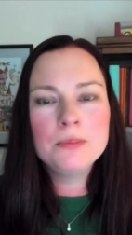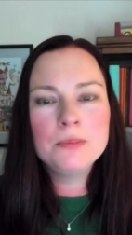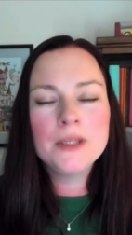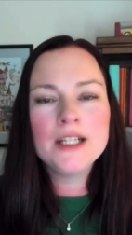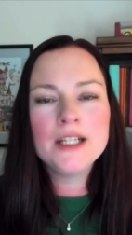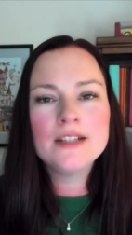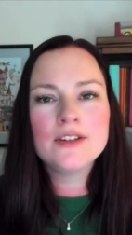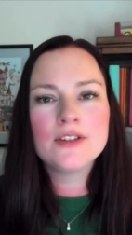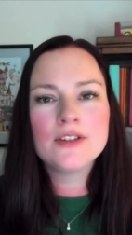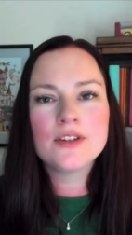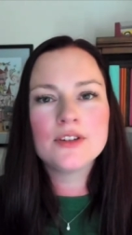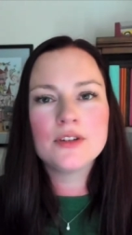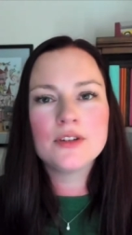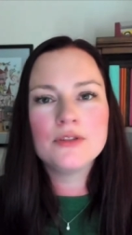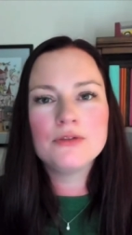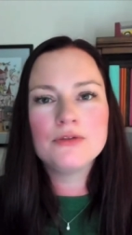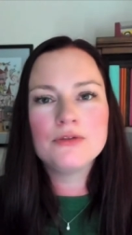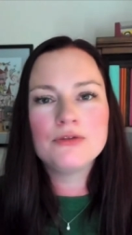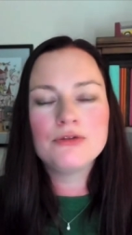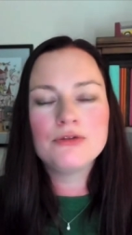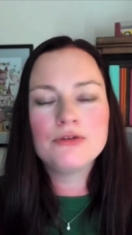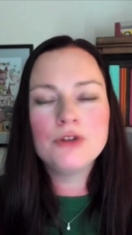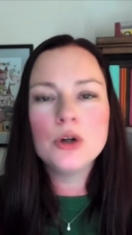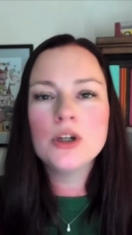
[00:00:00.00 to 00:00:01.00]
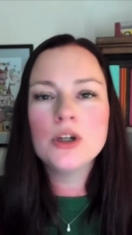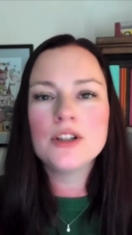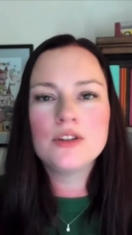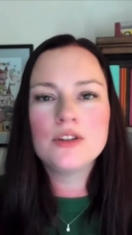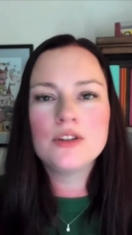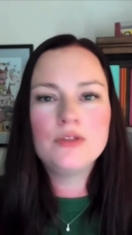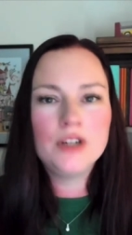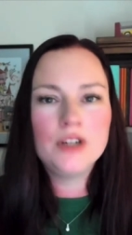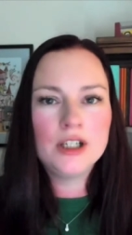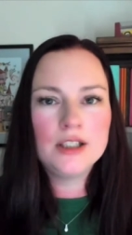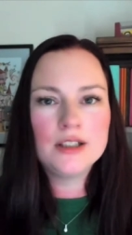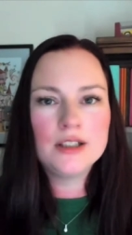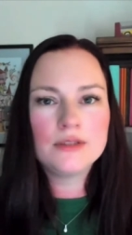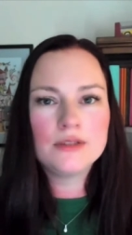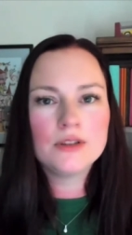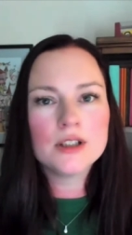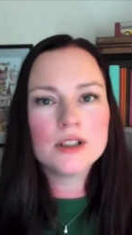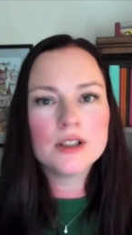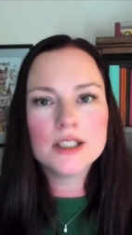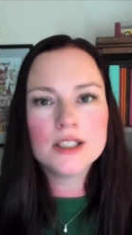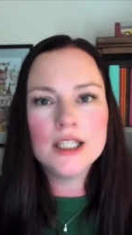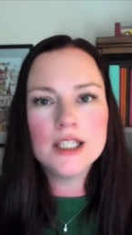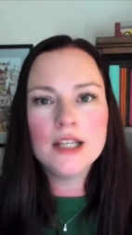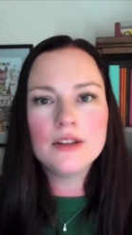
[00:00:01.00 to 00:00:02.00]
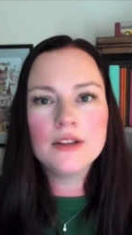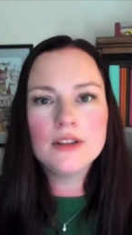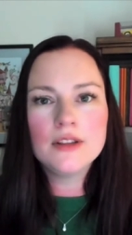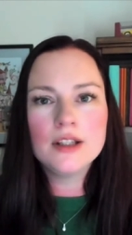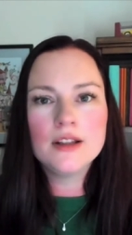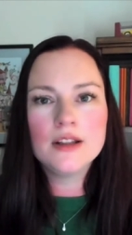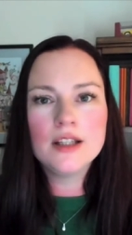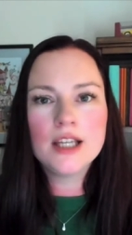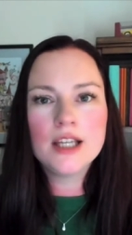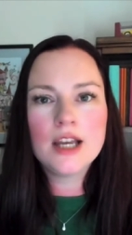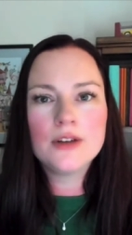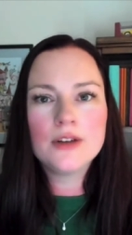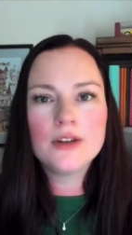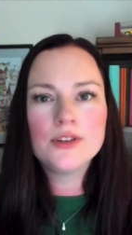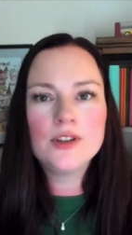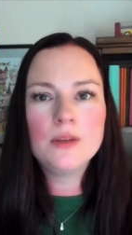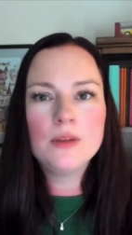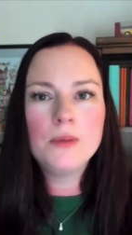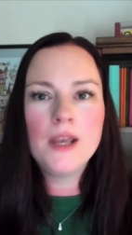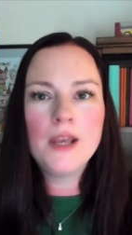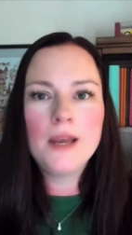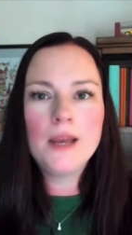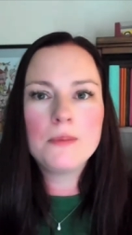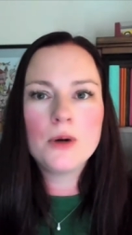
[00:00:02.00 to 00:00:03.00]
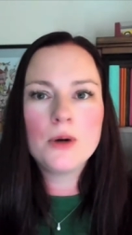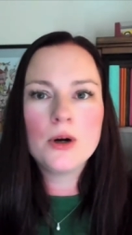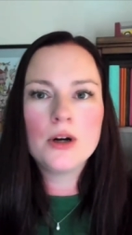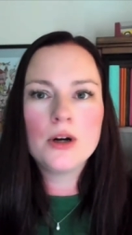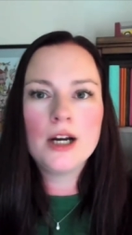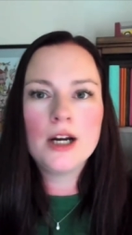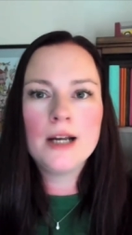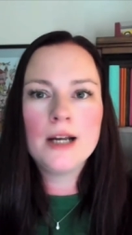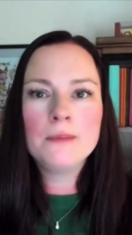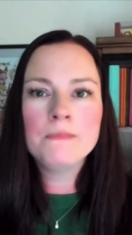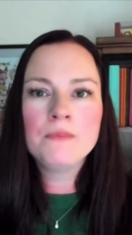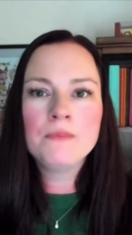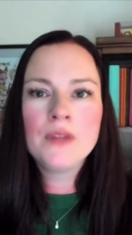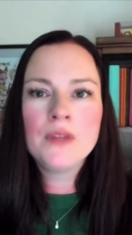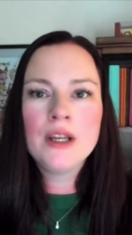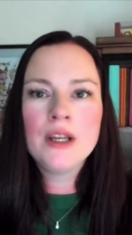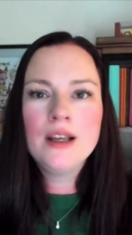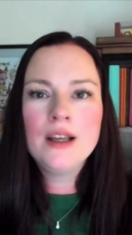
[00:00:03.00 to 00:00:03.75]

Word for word: but it's focused very differently than the CalCPA program.